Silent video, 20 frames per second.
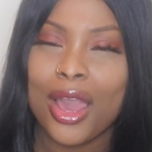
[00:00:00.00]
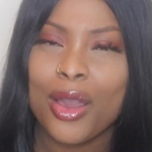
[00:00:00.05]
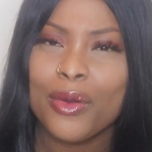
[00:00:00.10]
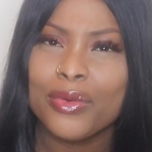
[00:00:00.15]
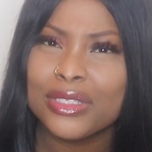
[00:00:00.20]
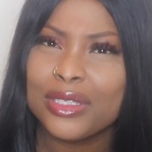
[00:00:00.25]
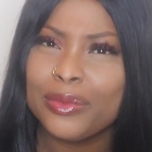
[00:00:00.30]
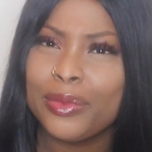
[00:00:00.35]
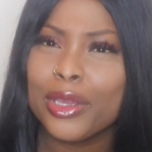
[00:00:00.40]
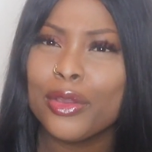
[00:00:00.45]
I
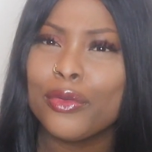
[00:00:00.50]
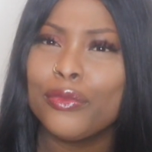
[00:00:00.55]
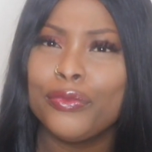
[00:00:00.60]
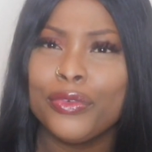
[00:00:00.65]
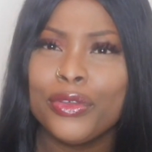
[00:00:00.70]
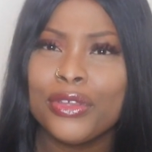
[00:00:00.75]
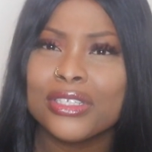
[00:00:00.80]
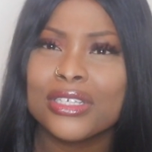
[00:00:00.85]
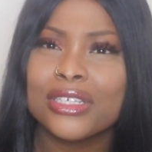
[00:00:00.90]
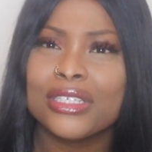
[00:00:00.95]
was a bit
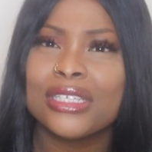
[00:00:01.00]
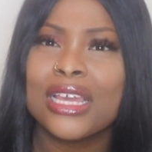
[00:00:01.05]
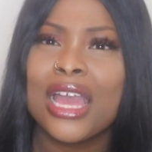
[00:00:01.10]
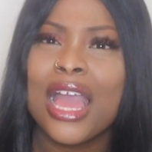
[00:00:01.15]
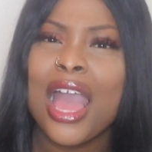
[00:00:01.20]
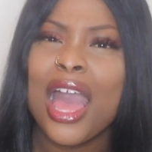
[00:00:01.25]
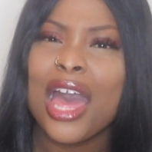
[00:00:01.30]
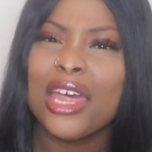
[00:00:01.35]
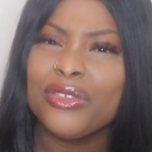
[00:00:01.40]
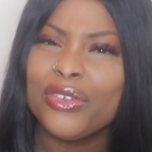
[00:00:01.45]
confused because
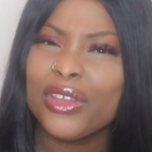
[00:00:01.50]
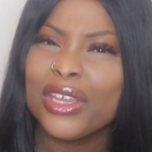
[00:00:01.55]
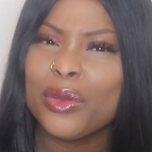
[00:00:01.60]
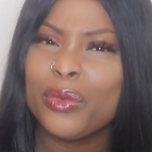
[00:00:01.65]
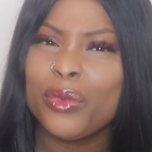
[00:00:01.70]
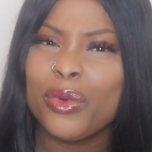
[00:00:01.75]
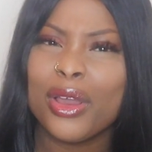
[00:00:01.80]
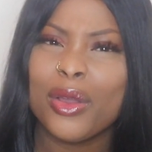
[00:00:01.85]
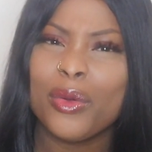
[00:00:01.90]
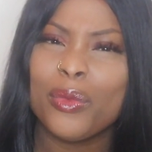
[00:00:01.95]
I was
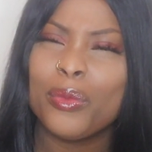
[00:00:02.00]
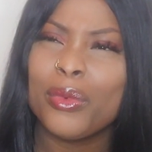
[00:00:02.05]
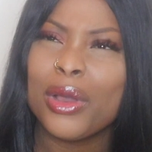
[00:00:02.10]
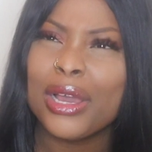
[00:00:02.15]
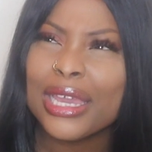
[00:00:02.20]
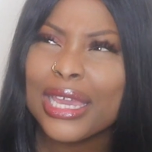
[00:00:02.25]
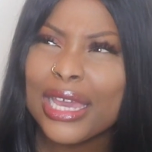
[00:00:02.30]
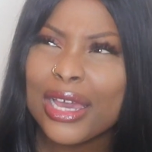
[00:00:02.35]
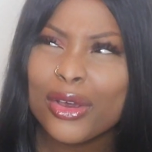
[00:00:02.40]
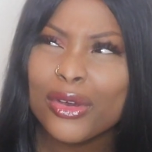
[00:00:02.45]
thinking, what,
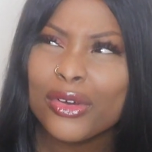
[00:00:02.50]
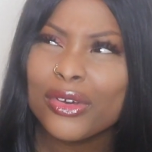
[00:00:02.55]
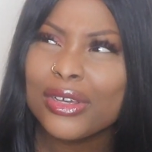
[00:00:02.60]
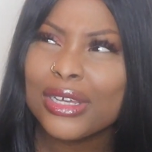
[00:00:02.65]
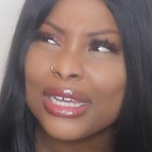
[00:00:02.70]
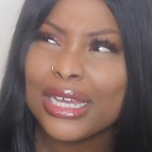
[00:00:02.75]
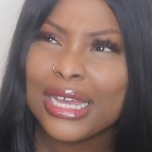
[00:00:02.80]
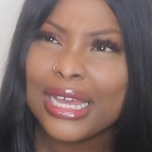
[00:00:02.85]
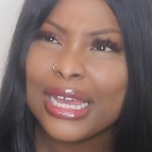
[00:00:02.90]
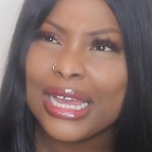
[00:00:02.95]
Markel